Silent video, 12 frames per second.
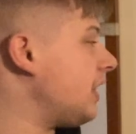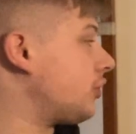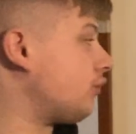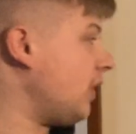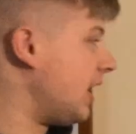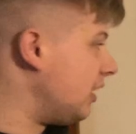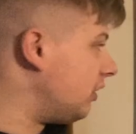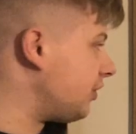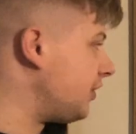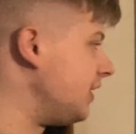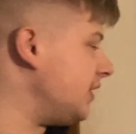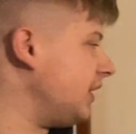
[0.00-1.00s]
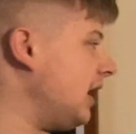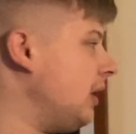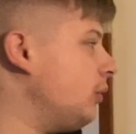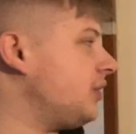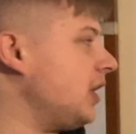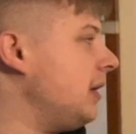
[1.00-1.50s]
regular season
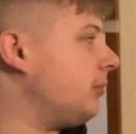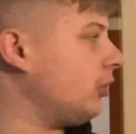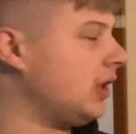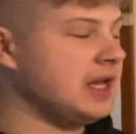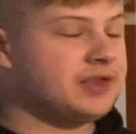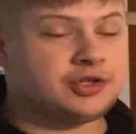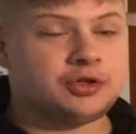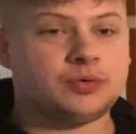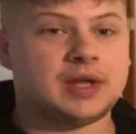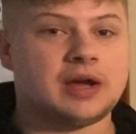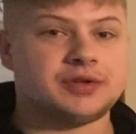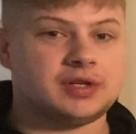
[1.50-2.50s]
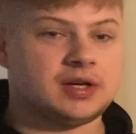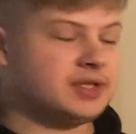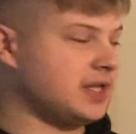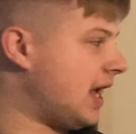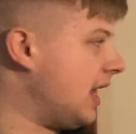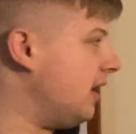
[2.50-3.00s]
game was April 8th,
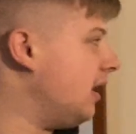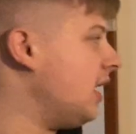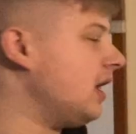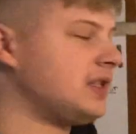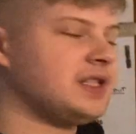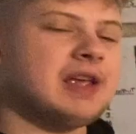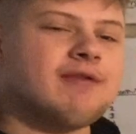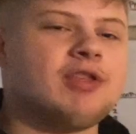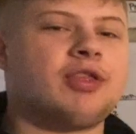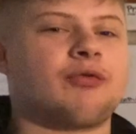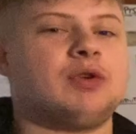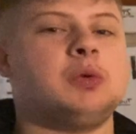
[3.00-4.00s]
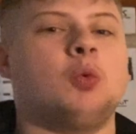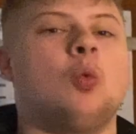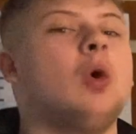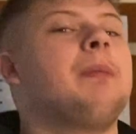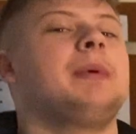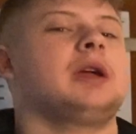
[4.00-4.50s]
2010, a 7-3
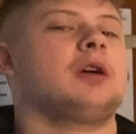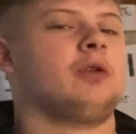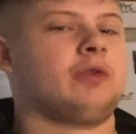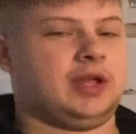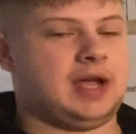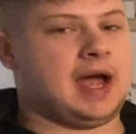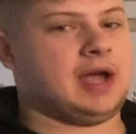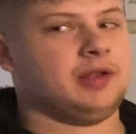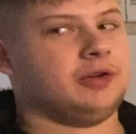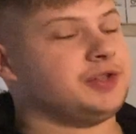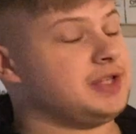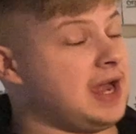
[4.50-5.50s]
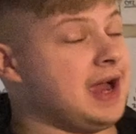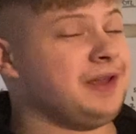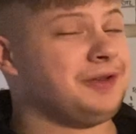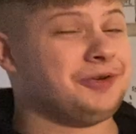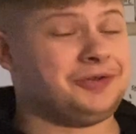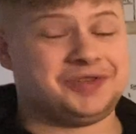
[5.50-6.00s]
whooping over the Islanders. The
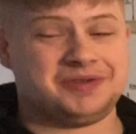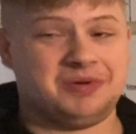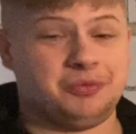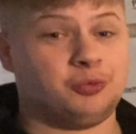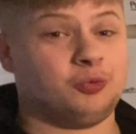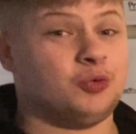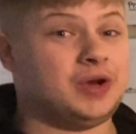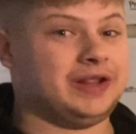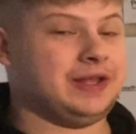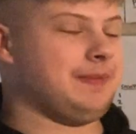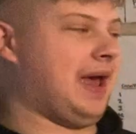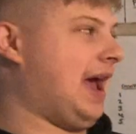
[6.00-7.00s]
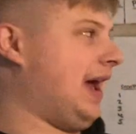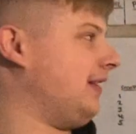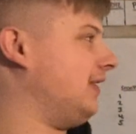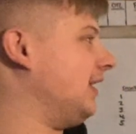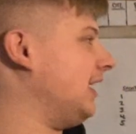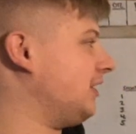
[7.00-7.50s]
Islanders used to be really bad
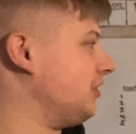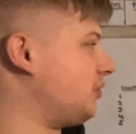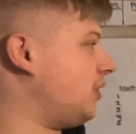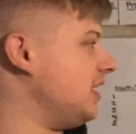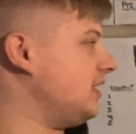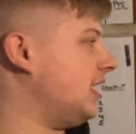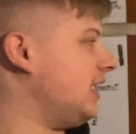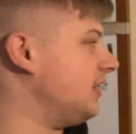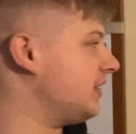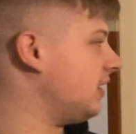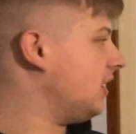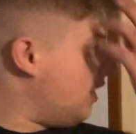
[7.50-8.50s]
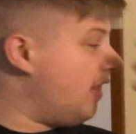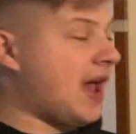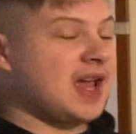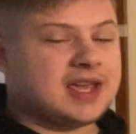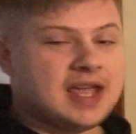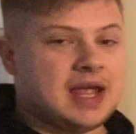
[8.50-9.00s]
in like the 2010s.
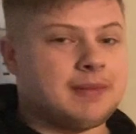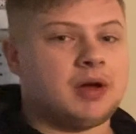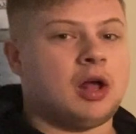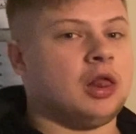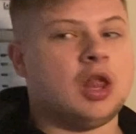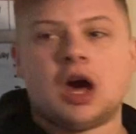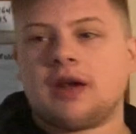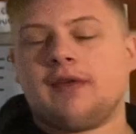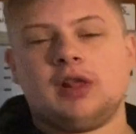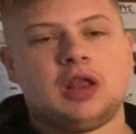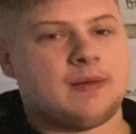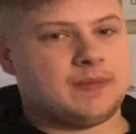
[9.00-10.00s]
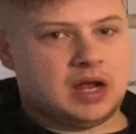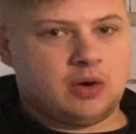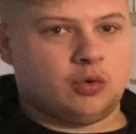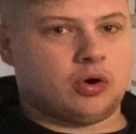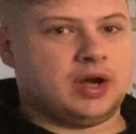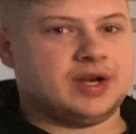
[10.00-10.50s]
That game, a lot of alumni
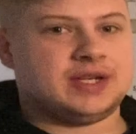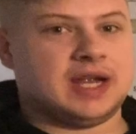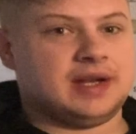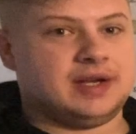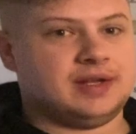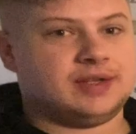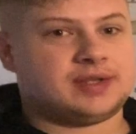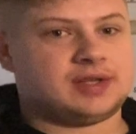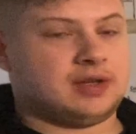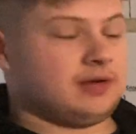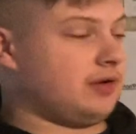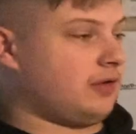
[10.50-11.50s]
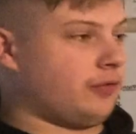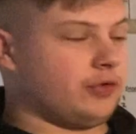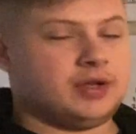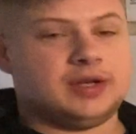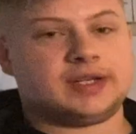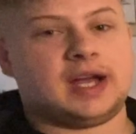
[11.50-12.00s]
were in attendance over
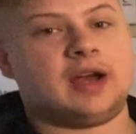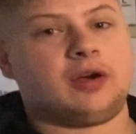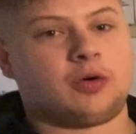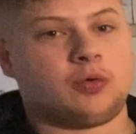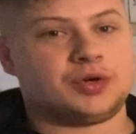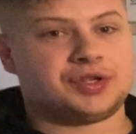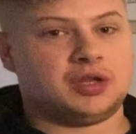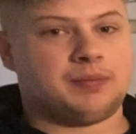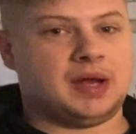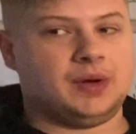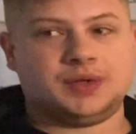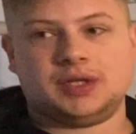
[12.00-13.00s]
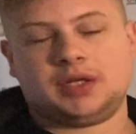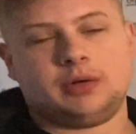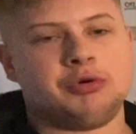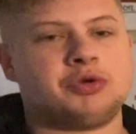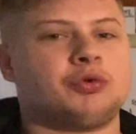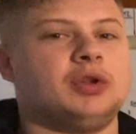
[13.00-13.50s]
the entire course of the Penguins' history. It
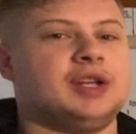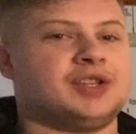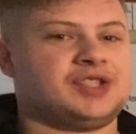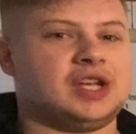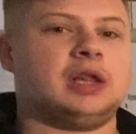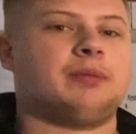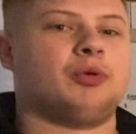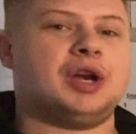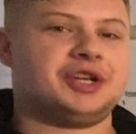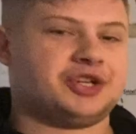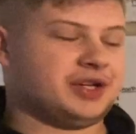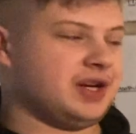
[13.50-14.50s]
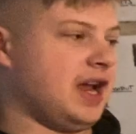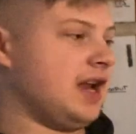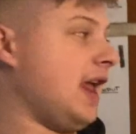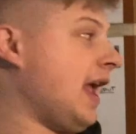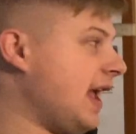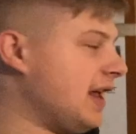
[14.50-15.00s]
was really a celebration
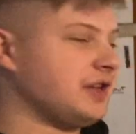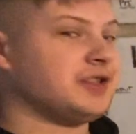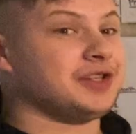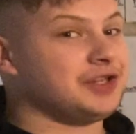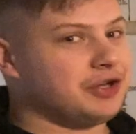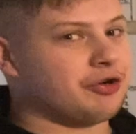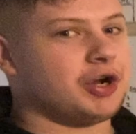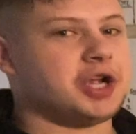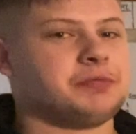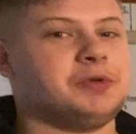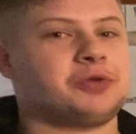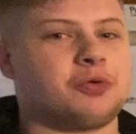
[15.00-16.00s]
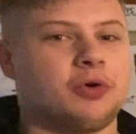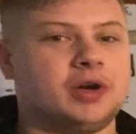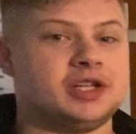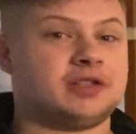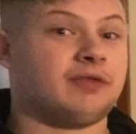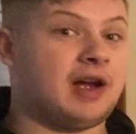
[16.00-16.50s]
night, and Sidney Crosby scored
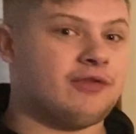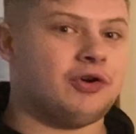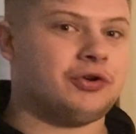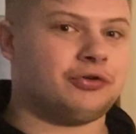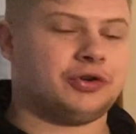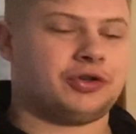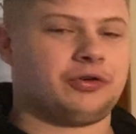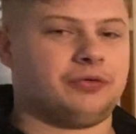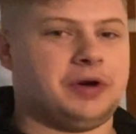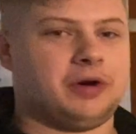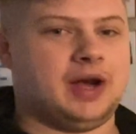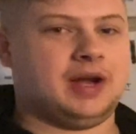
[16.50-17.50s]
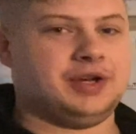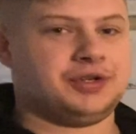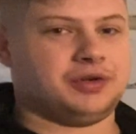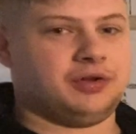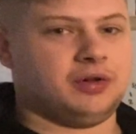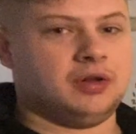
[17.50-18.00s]
his 500th career
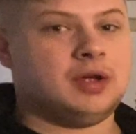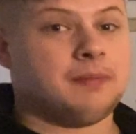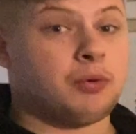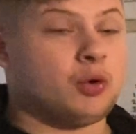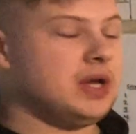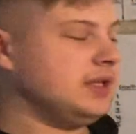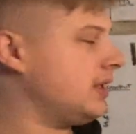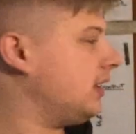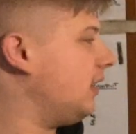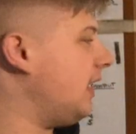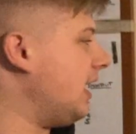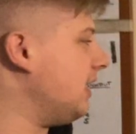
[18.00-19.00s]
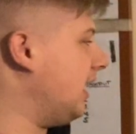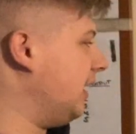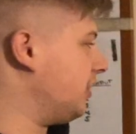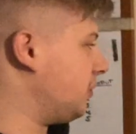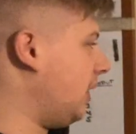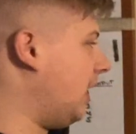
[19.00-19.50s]
NHL point that night
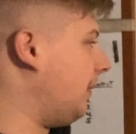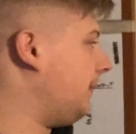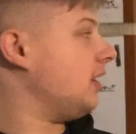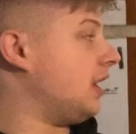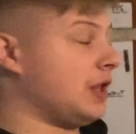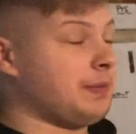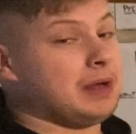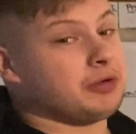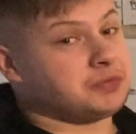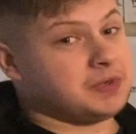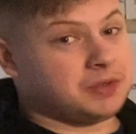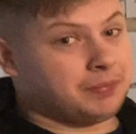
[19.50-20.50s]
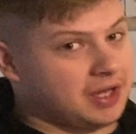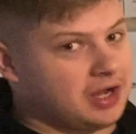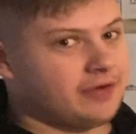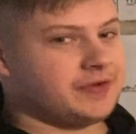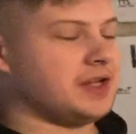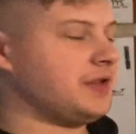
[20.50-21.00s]
as well. Now, the Penguins made the
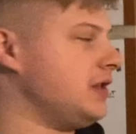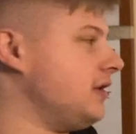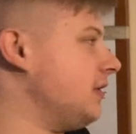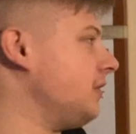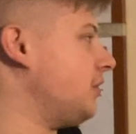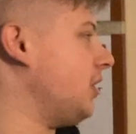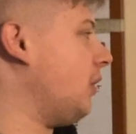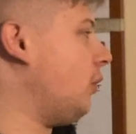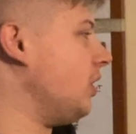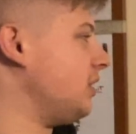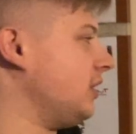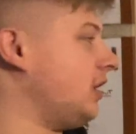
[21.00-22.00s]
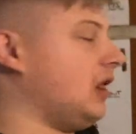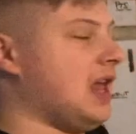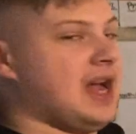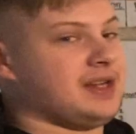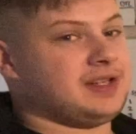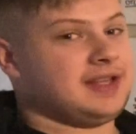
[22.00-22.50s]
playoffs that season, so that wasn't the
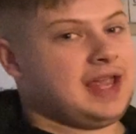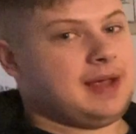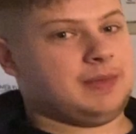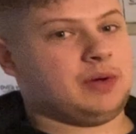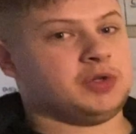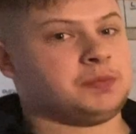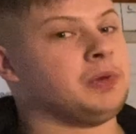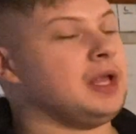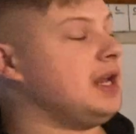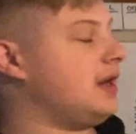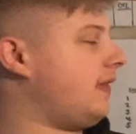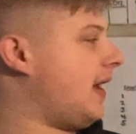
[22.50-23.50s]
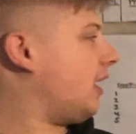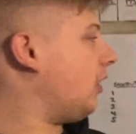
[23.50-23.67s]
last game that was played in that